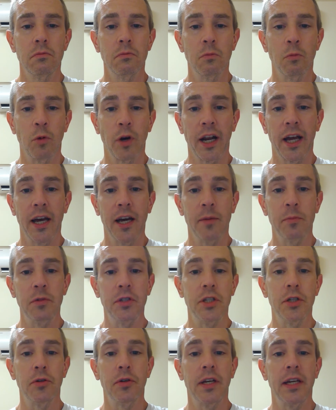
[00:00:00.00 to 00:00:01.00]
what I'm
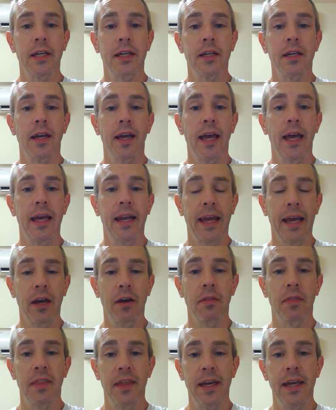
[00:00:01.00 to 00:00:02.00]
doing and
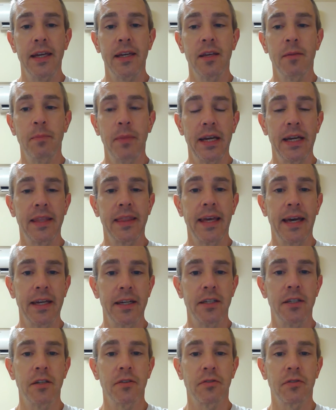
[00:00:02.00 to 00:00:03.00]
how they can make
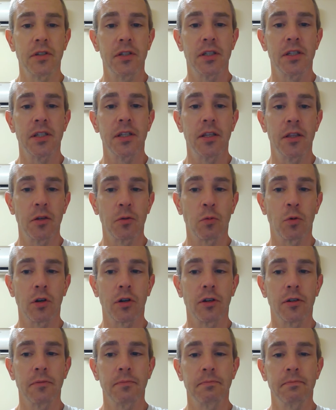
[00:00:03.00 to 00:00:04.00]
that difference in the
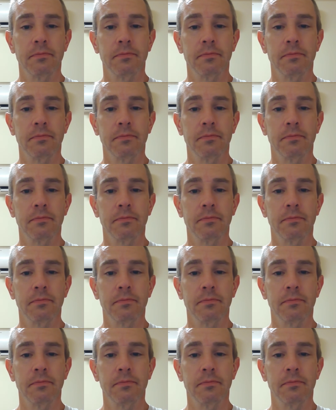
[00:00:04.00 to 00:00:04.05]
world.